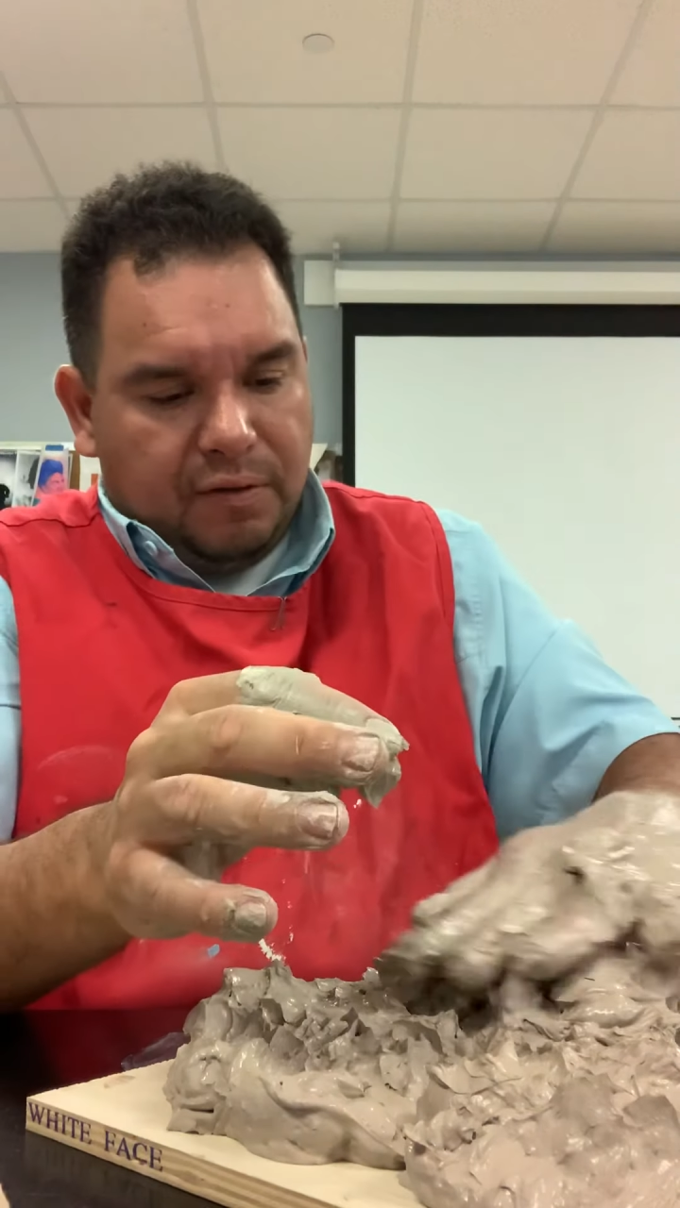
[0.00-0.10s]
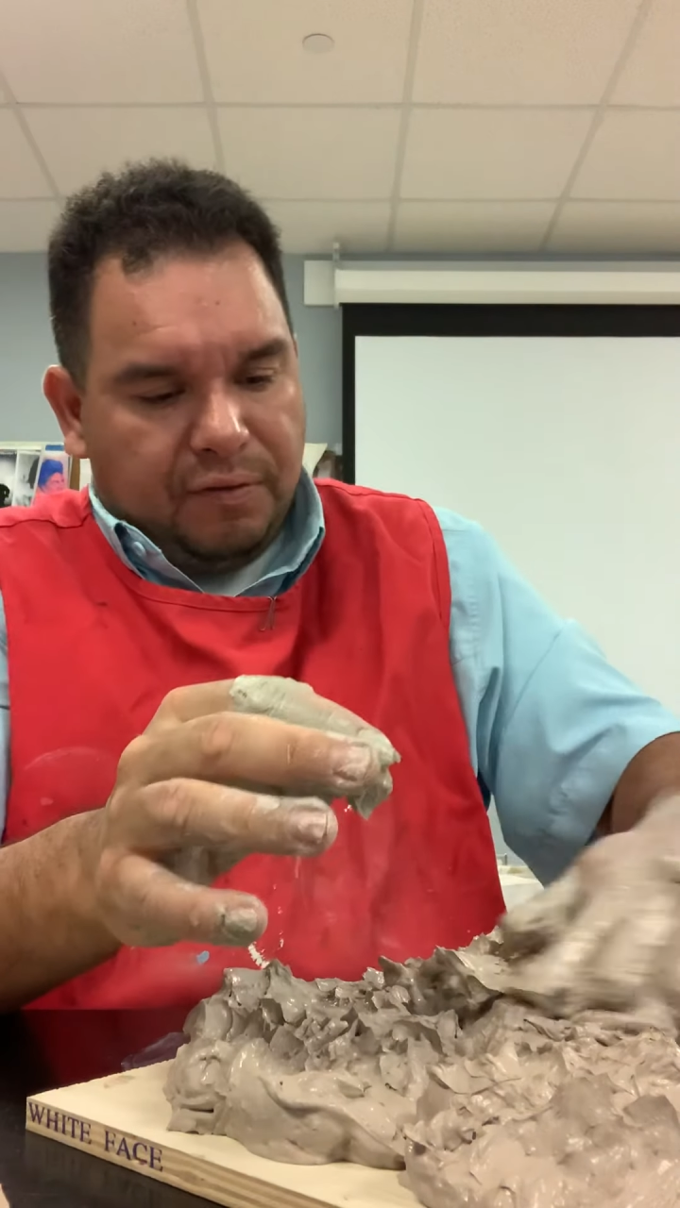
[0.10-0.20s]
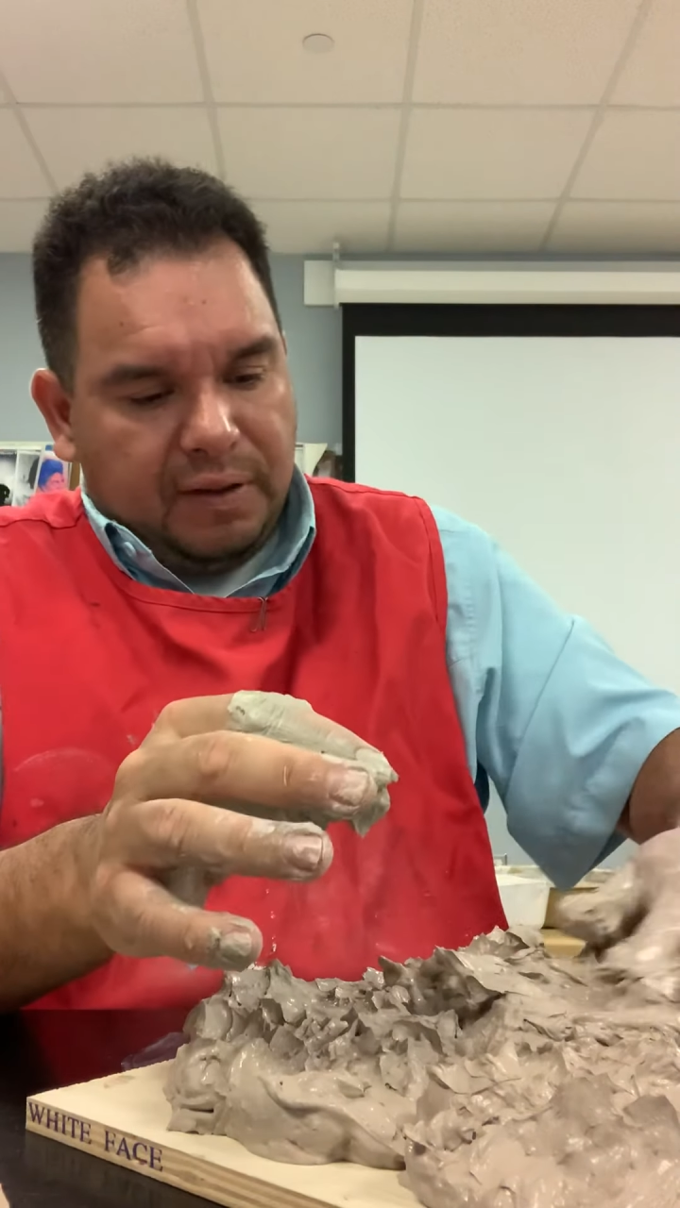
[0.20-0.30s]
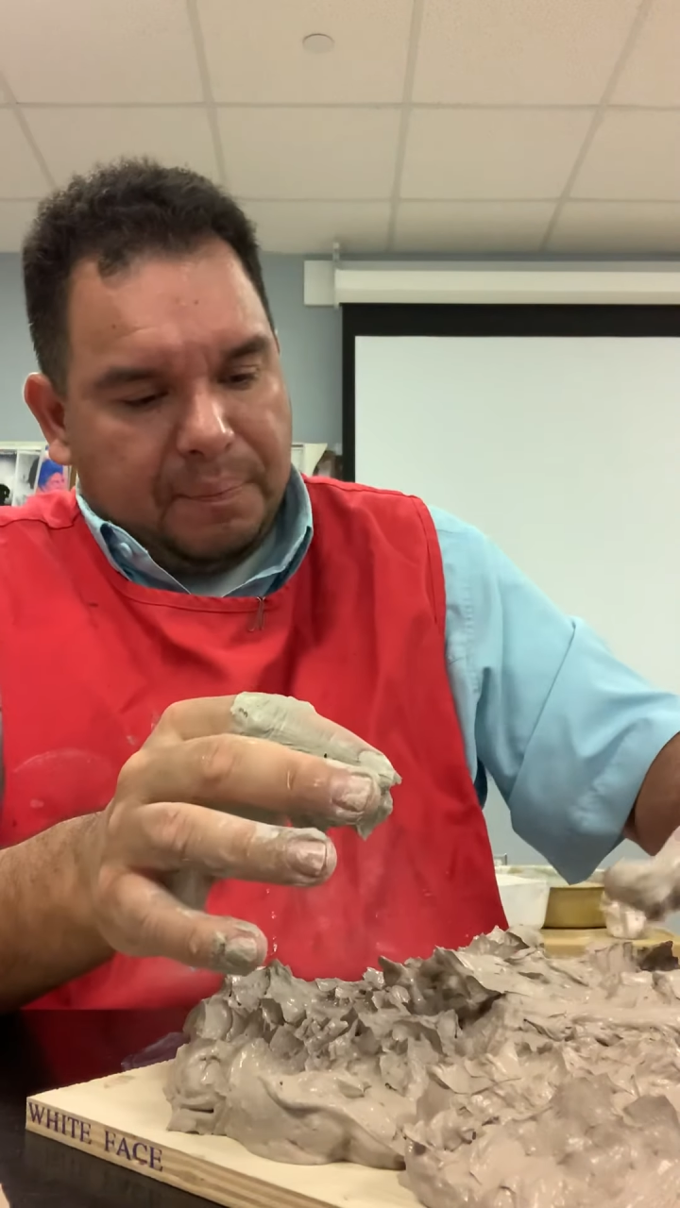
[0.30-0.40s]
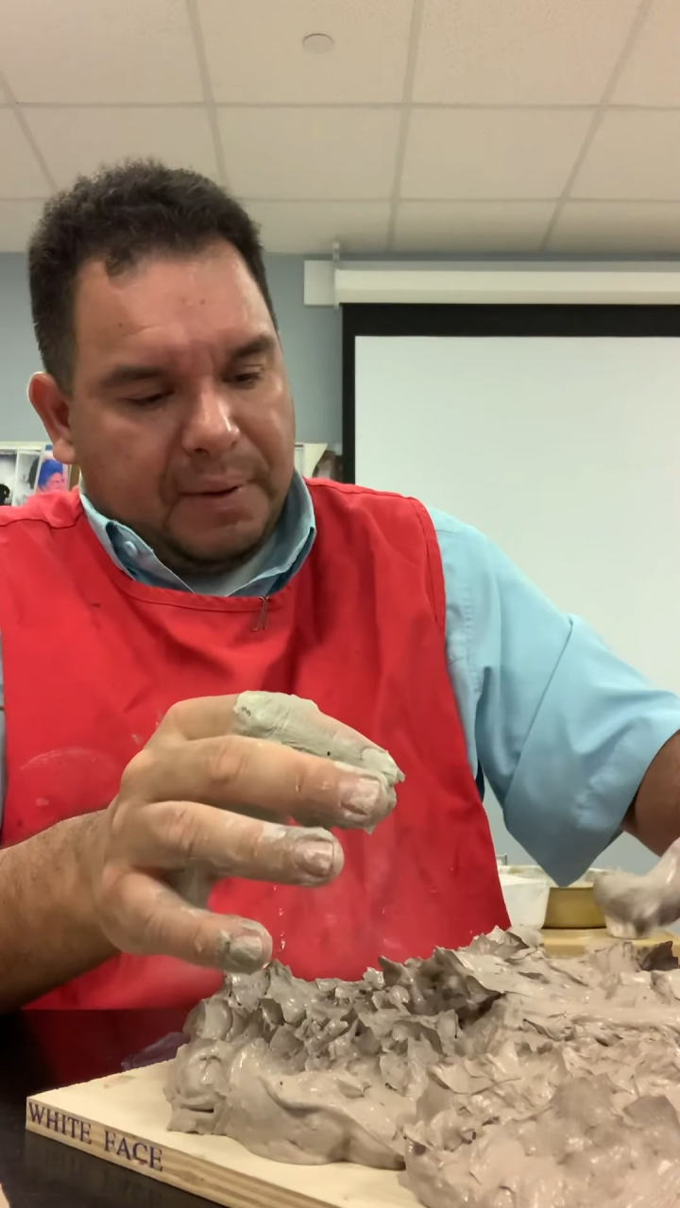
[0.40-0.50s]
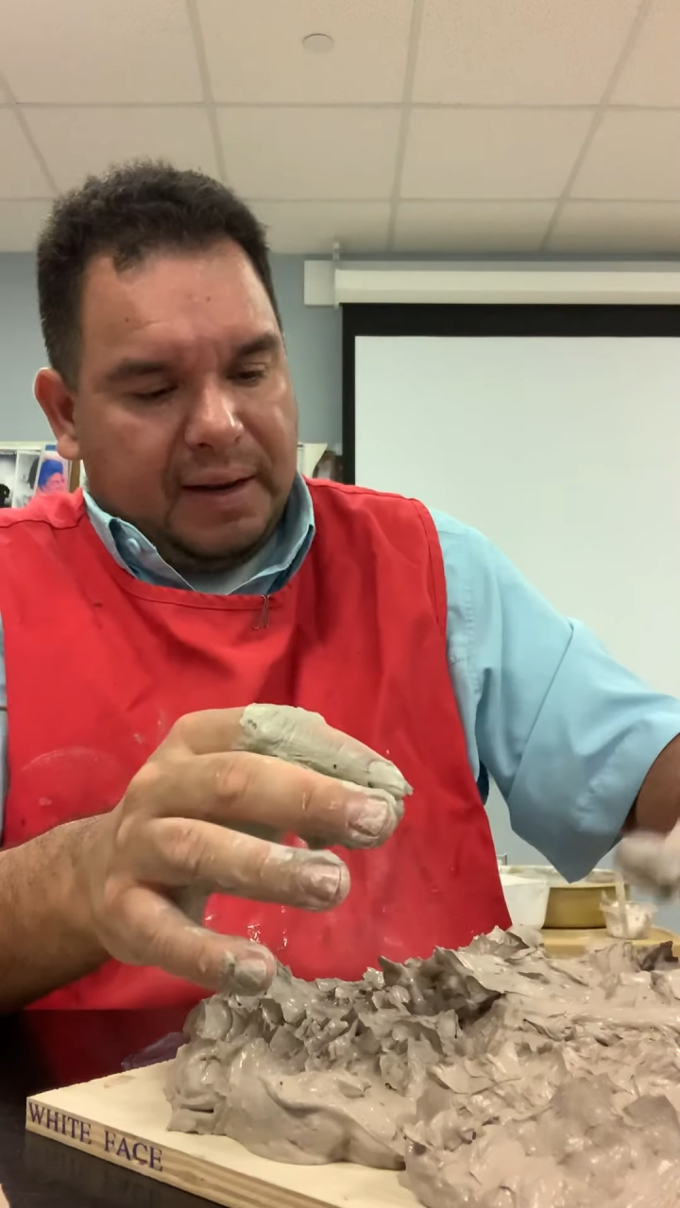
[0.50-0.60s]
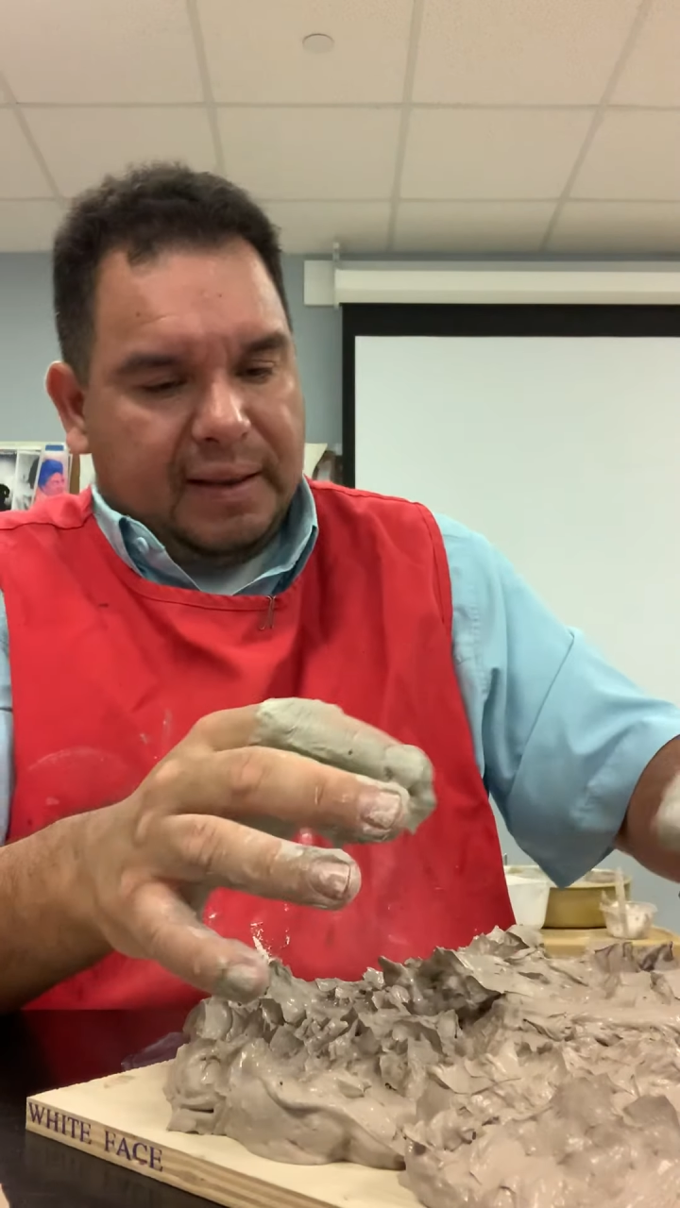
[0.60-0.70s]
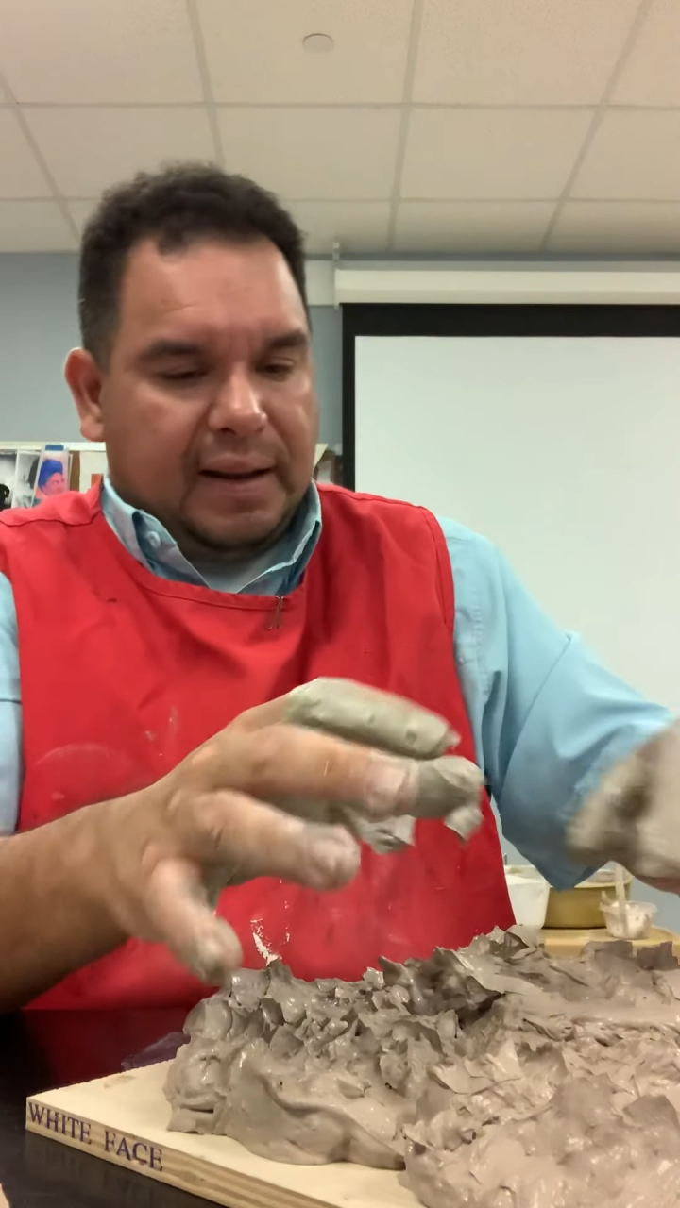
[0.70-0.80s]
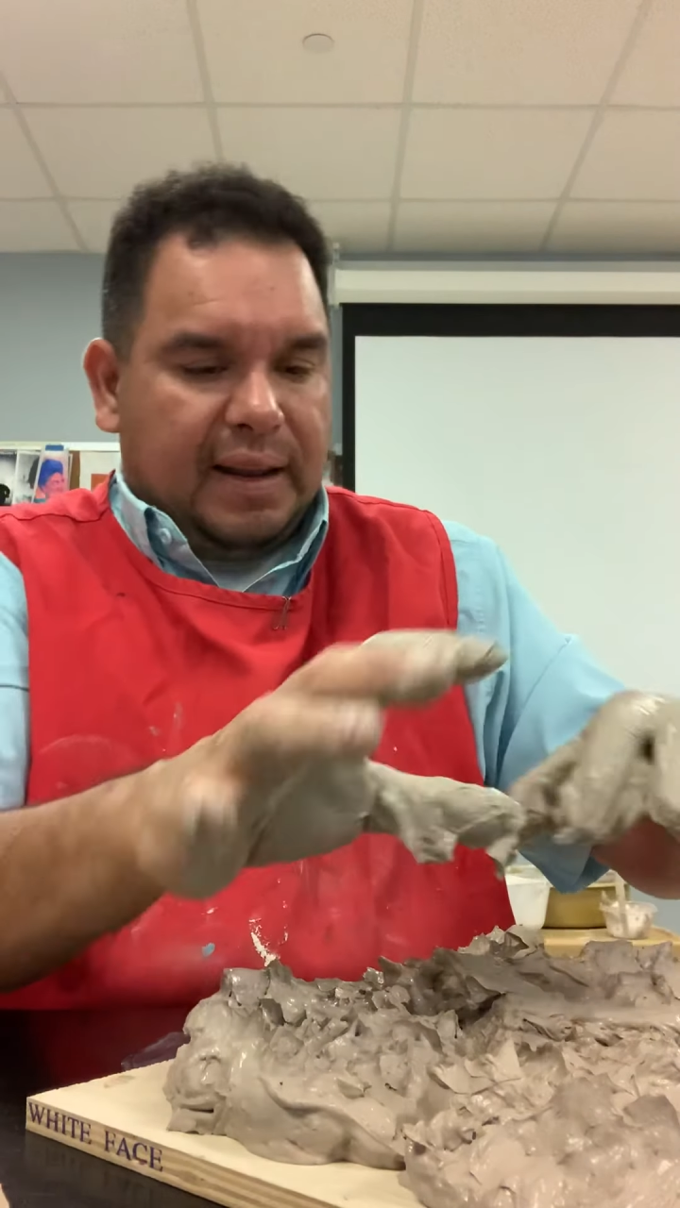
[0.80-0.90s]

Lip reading: flip it and then